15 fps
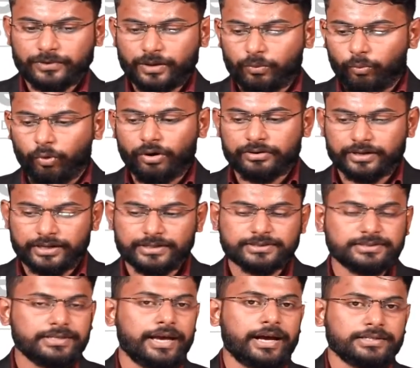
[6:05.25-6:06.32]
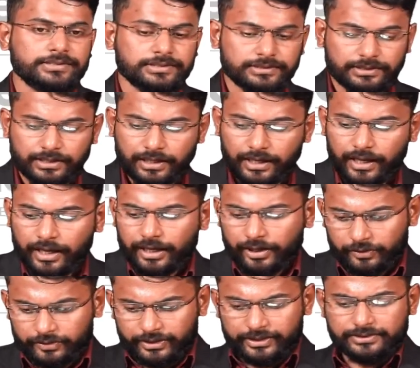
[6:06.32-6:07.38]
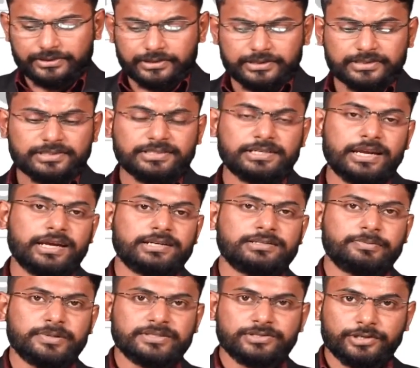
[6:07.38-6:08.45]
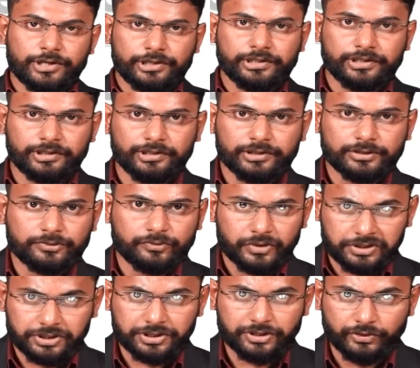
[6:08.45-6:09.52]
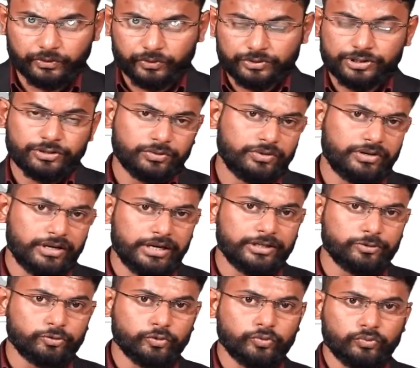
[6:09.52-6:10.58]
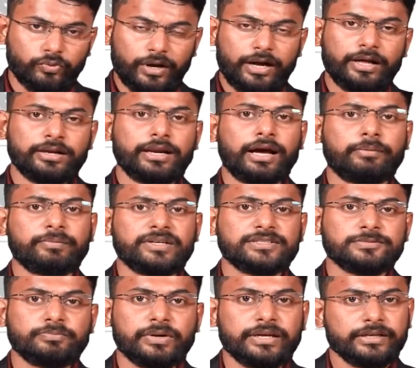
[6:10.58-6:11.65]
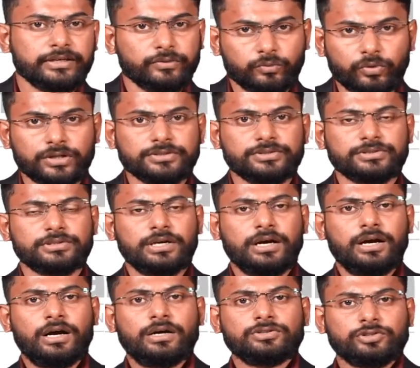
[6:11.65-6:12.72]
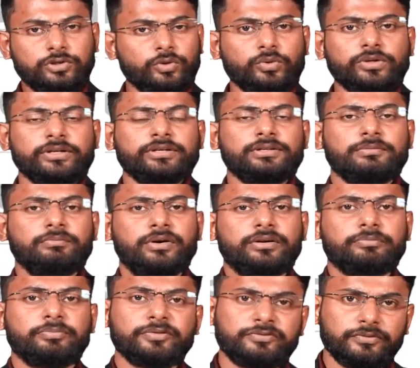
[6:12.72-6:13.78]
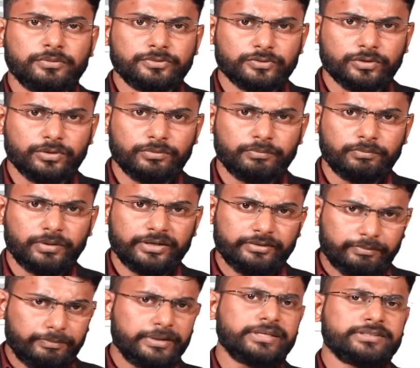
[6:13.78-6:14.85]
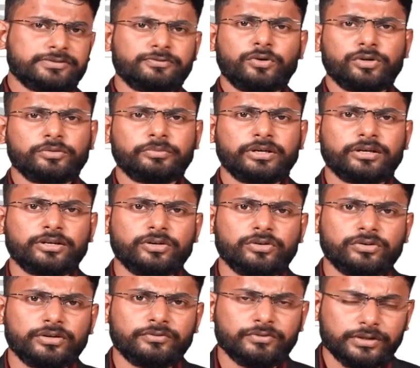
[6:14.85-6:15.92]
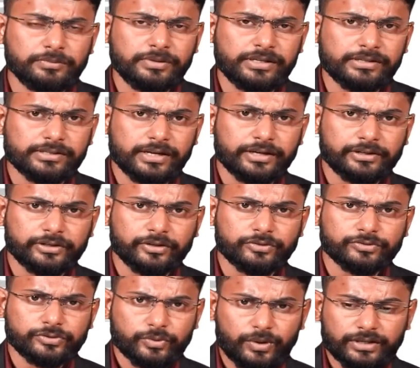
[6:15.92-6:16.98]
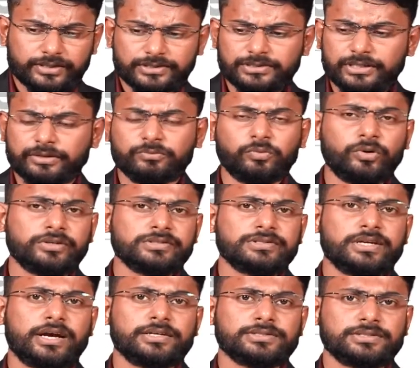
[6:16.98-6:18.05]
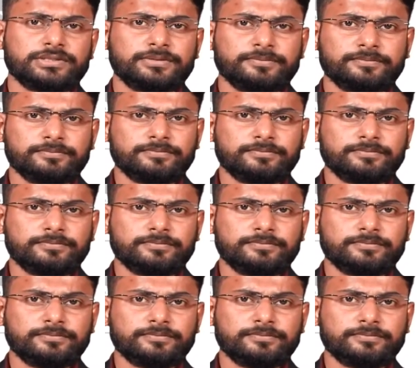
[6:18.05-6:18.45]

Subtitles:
What is gas? Now there are certain statements written here which you should read through while I'm explaining once. Slowly, but please follow me along verbally right now to understand what is gas.